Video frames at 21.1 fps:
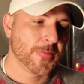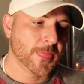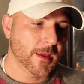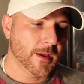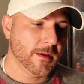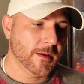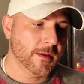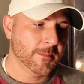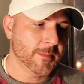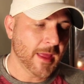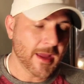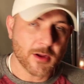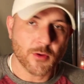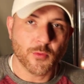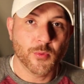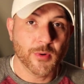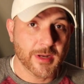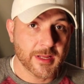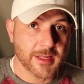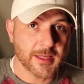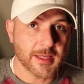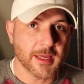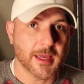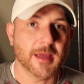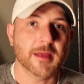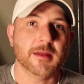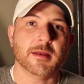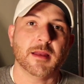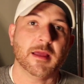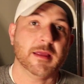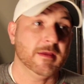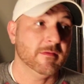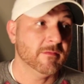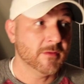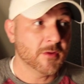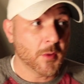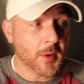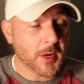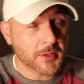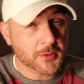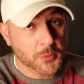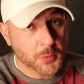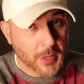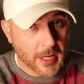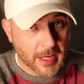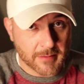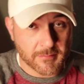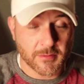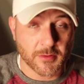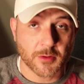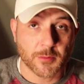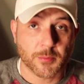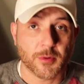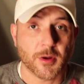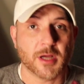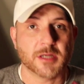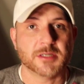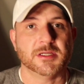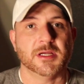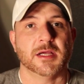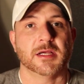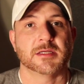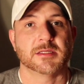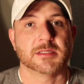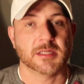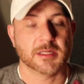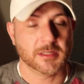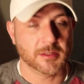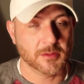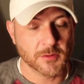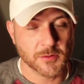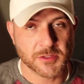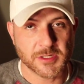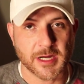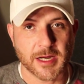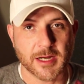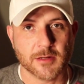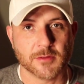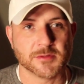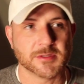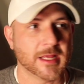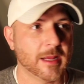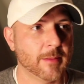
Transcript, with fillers: Uh, I'm not quitting yet, even though I do have other projects and new channels.